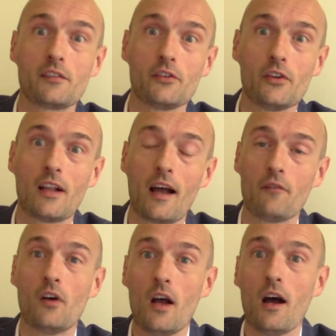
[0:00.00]
So you'll
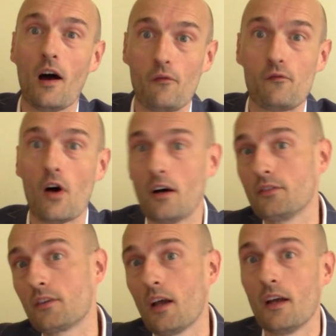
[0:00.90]
have a
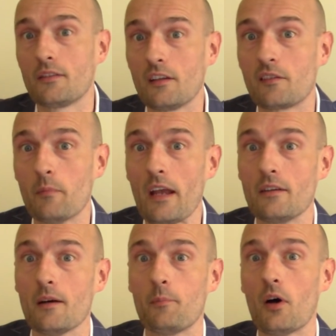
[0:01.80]
fund that's
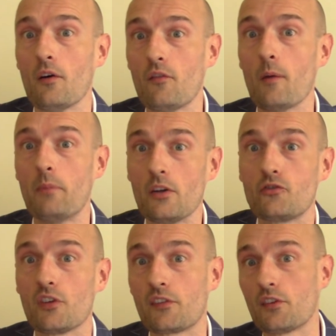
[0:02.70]
made up of a
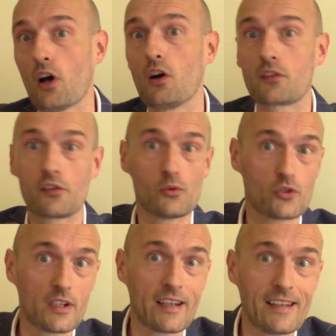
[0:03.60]
bunch of stocks,
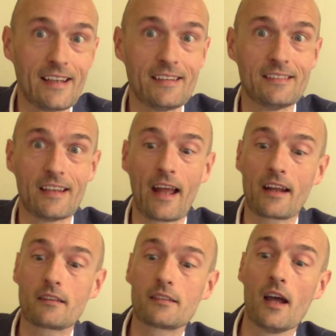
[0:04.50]
usually an
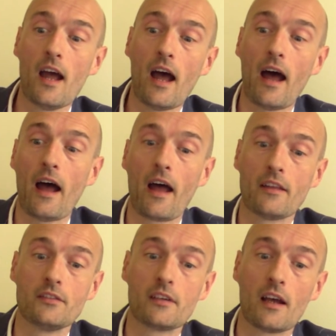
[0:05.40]
index,
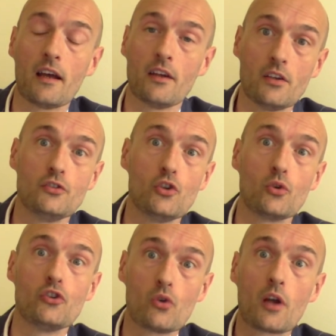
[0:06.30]
and
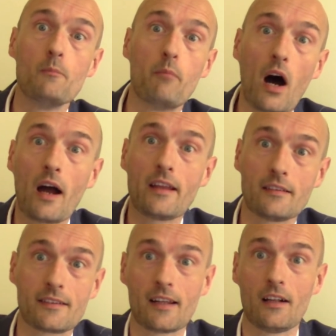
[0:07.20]
you can buy
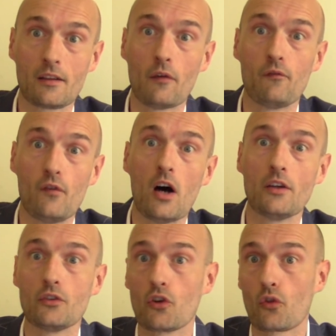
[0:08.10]
and sell the
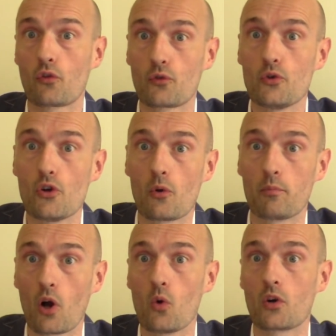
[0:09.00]
fund through your
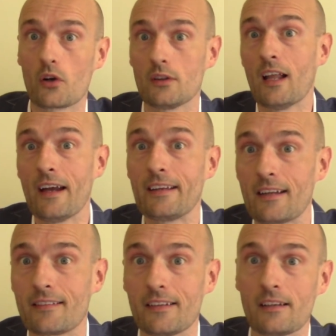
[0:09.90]
broker like
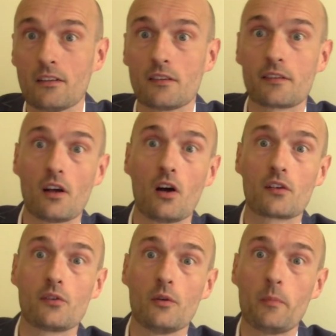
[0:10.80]
a single stock.
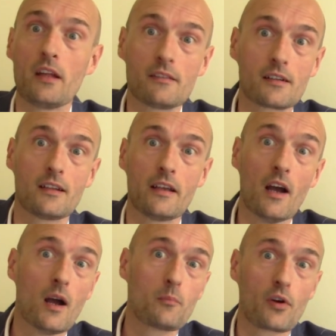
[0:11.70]
So it basically
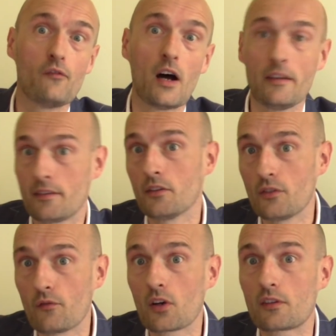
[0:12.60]
provides the
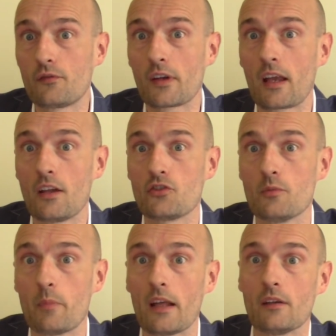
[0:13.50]

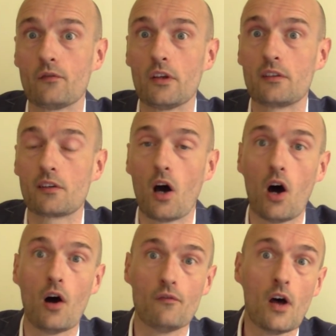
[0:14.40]
diversification benefits
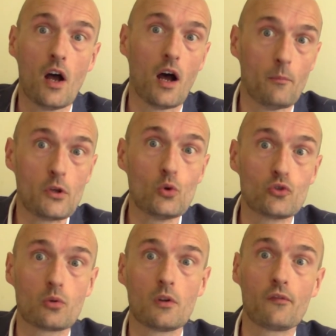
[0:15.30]
of a
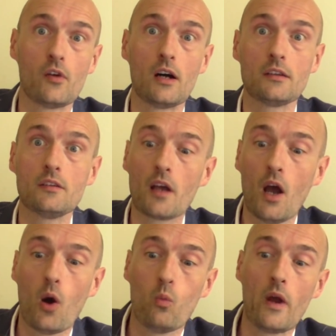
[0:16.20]
mutual fund
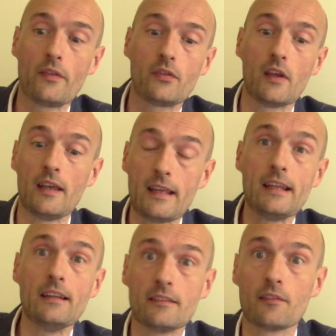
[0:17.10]
with the
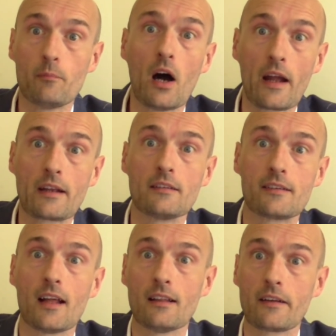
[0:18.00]
ease of buying and
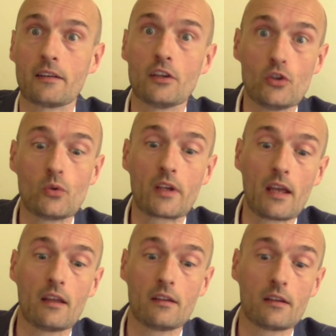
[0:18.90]
selling that you
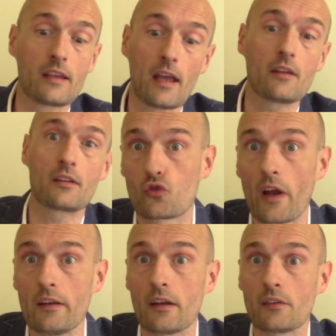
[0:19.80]
get
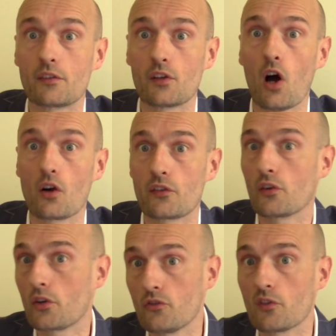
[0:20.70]
trading stocks. You
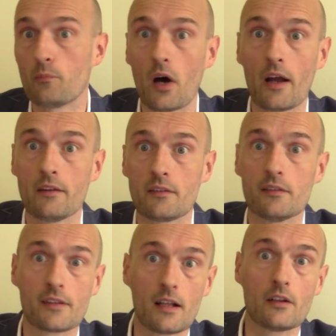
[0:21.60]
can just buy it and
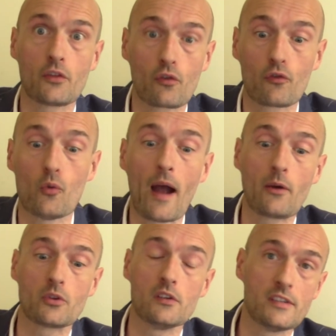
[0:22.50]
sell it
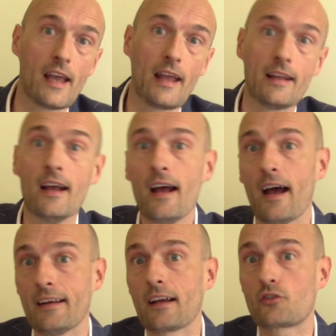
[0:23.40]
throughout the day.
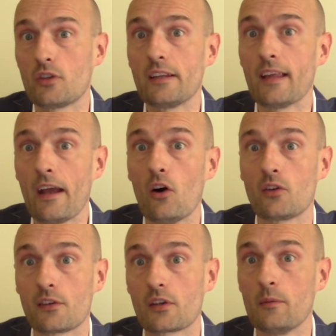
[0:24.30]
And actually they
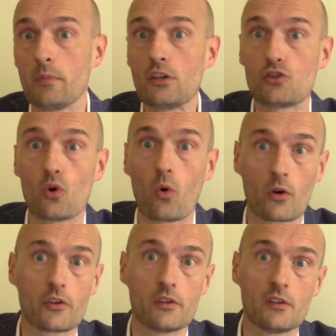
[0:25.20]
also can be
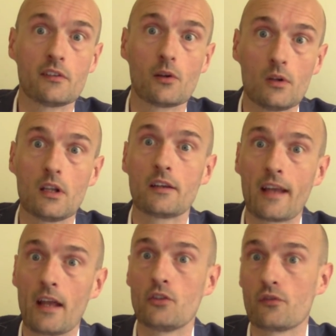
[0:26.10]
shorted, and so a lot of
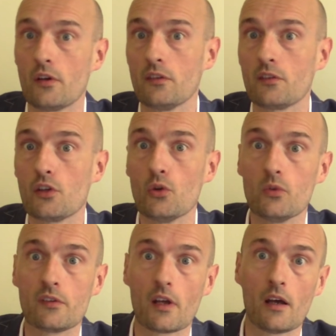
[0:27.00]
hedge funds
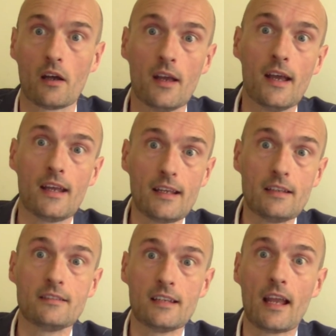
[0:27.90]
use
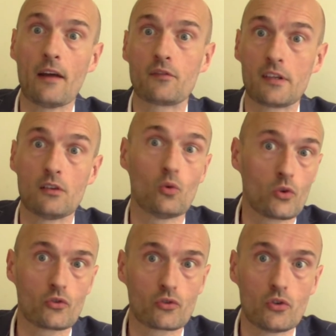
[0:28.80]
ETFs in
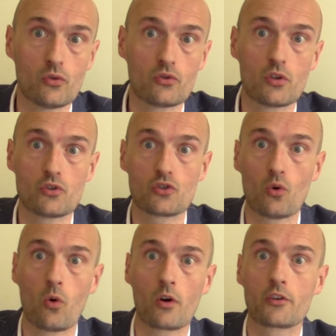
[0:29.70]
order to
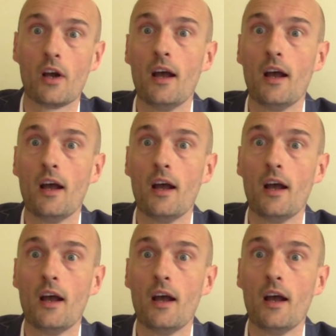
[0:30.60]
short.